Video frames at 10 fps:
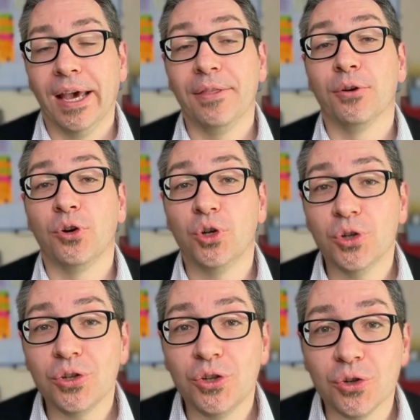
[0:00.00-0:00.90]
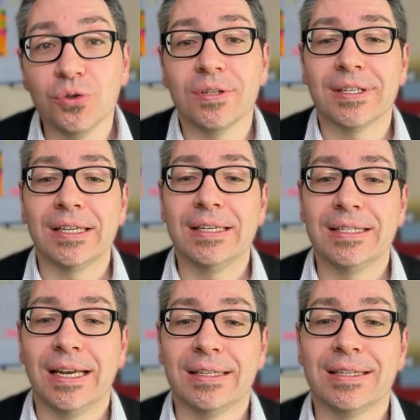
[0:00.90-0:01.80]
And the good news
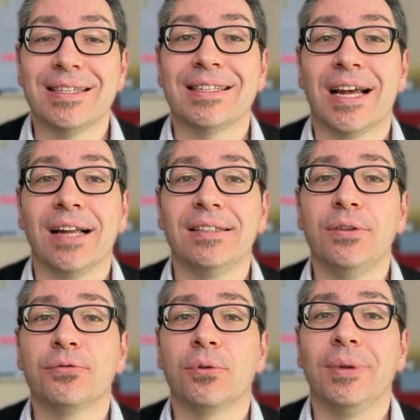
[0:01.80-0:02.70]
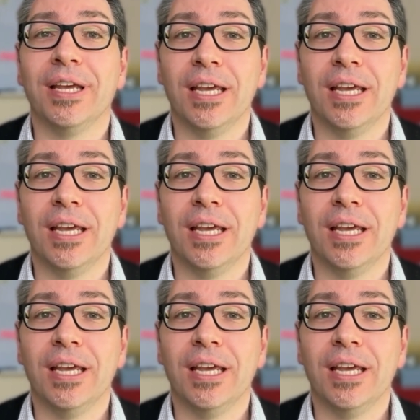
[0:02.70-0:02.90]
is that starting from